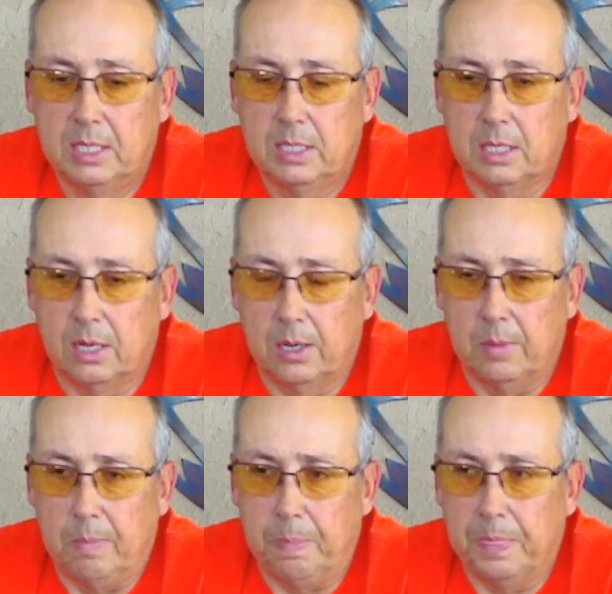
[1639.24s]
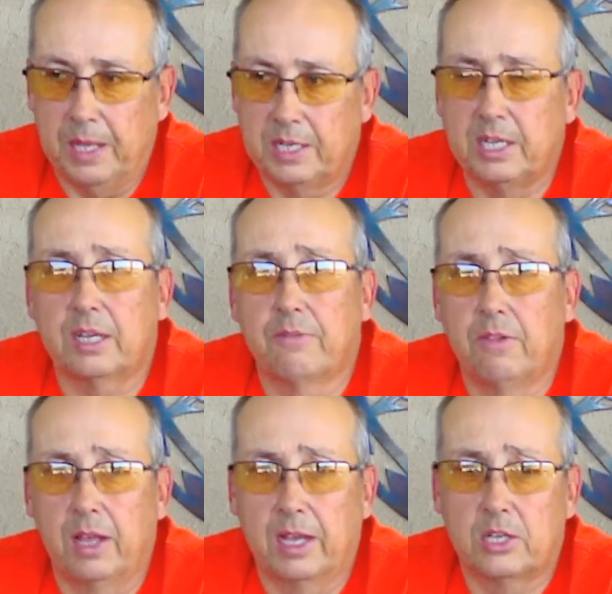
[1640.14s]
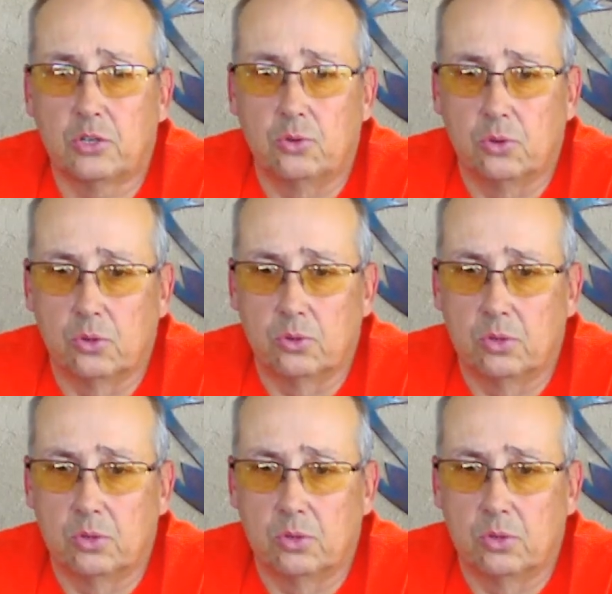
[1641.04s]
Sikaflex or